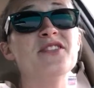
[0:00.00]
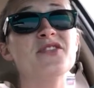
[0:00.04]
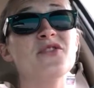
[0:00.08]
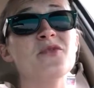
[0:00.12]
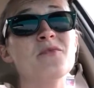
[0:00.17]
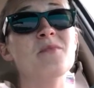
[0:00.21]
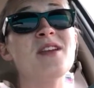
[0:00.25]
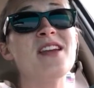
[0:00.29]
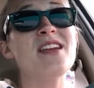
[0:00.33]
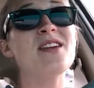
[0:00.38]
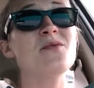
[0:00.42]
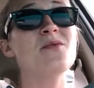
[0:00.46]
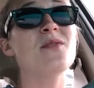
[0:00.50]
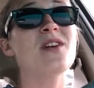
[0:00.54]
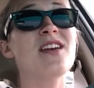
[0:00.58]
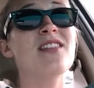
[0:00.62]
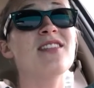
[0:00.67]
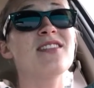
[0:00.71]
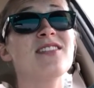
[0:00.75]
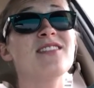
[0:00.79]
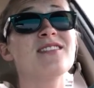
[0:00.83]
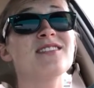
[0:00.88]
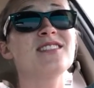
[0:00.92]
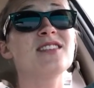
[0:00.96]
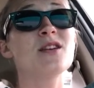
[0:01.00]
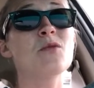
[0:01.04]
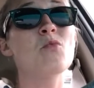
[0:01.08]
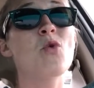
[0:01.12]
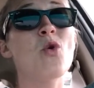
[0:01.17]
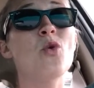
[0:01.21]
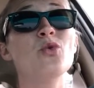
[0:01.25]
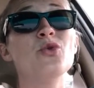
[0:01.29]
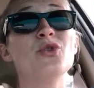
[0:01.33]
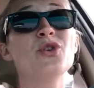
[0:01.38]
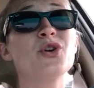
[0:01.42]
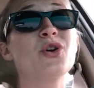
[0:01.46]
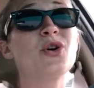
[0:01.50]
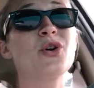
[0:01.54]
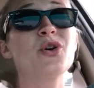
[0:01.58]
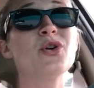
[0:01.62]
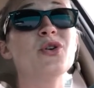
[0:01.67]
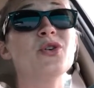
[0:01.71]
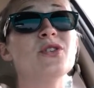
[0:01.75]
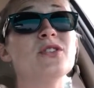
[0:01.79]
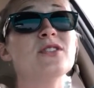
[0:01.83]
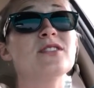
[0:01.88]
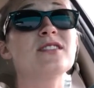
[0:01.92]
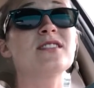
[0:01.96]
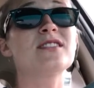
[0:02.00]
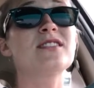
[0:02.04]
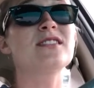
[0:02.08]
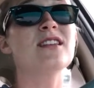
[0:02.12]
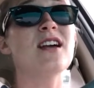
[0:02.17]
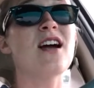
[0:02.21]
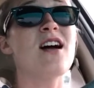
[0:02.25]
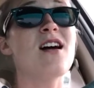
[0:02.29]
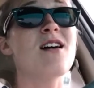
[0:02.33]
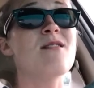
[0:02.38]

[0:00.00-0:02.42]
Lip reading: for me with some older girls.